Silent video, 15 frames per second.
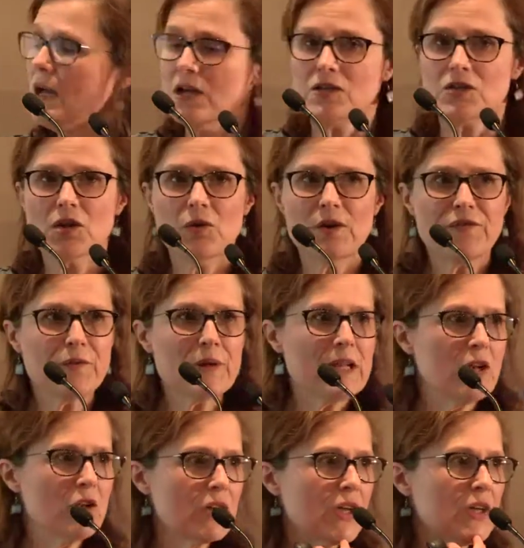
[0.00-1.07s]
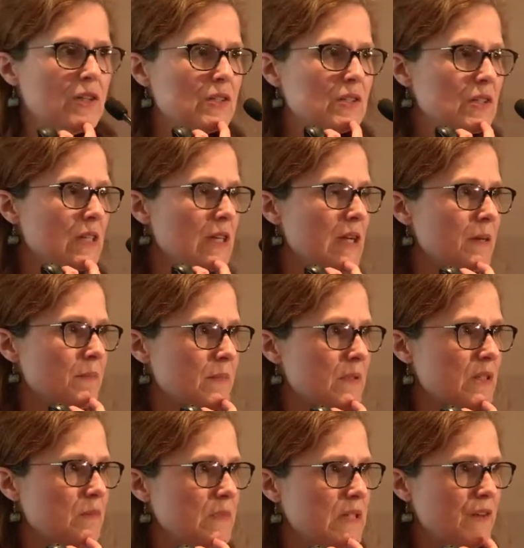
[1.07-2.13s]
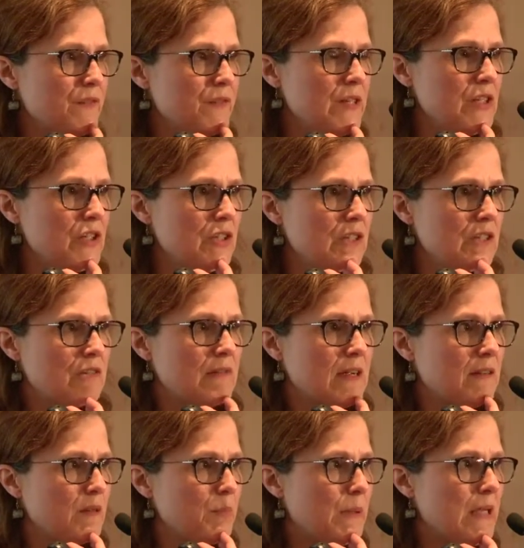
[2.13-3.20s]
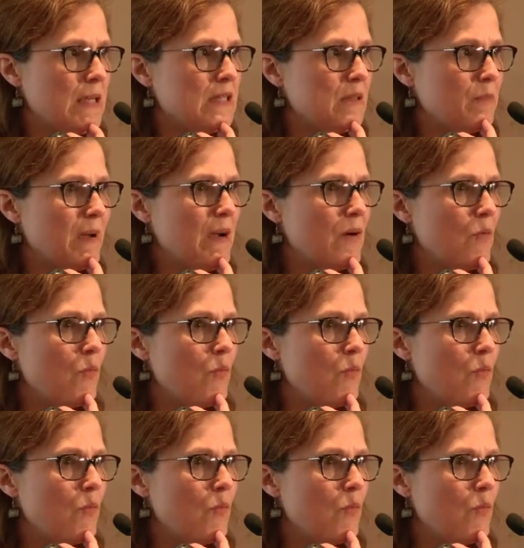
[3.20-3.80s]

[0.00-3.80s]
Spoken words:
So if we look at some definitions around the place about